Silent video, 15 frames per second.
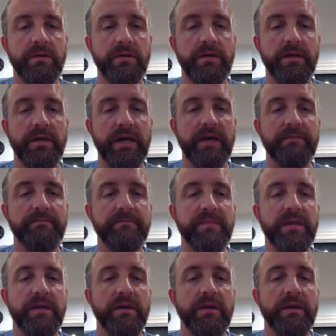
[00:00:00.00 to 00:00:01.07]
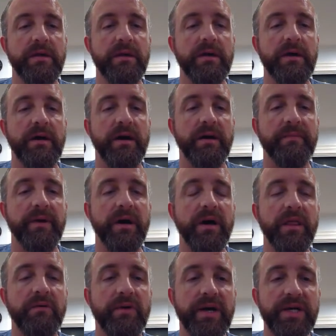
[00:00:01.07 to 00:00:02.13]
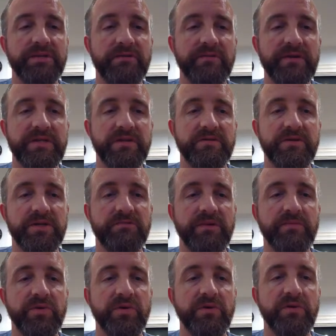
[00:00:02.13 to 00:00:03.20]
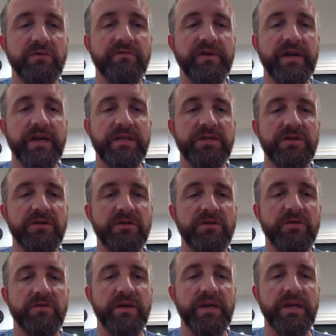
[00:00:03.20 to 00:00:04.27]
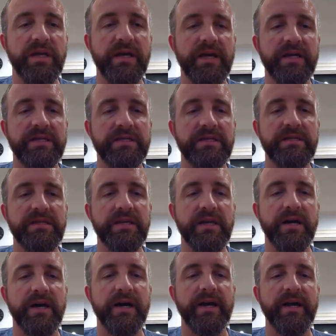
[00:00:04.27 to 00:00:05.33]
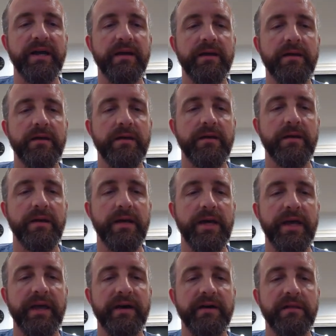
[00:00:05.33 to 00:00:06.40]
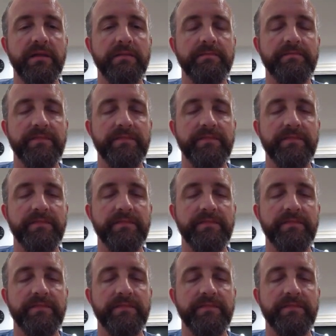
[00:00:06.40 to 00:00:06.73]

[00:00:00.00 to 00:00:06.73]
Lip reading: Okay. Otherwise, what we do is we move into ESDI AL.